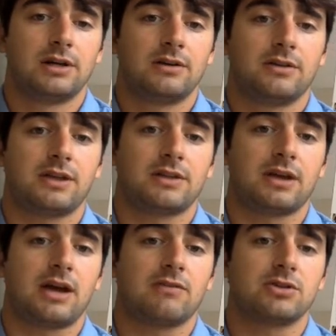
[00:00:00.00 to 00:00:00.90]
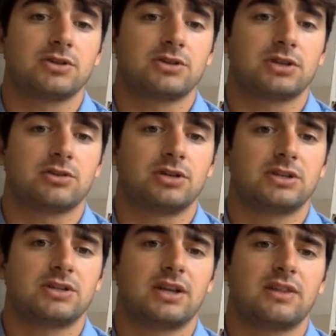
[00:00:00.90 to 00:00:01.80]
that the average is
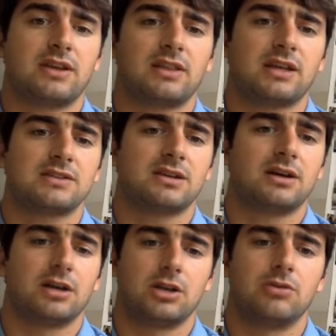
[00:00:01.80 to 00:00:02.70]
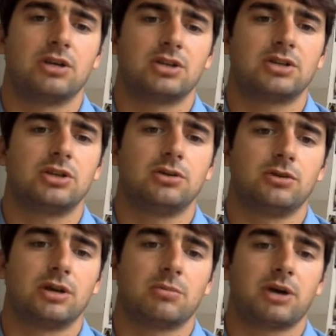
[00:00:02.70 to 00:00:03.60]
increased, I think that's a
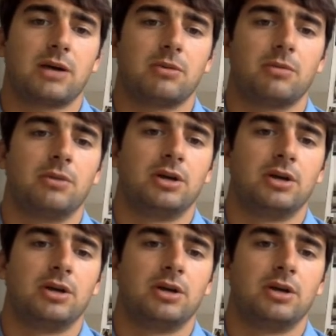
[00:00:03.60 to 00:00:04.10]
unit-to-unit problem